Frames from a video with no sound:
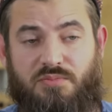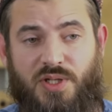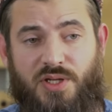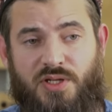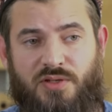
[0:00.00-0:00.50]

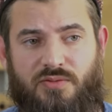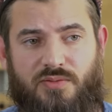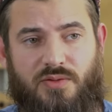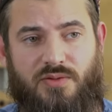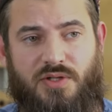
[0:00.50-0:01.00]
believe,
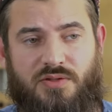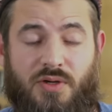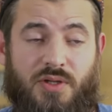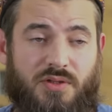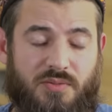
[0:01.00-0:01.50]
or they're
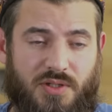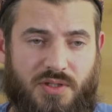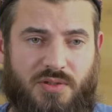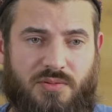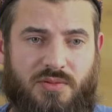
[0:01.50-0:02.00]
trying to
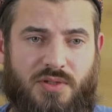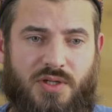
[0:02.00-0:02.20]
believe,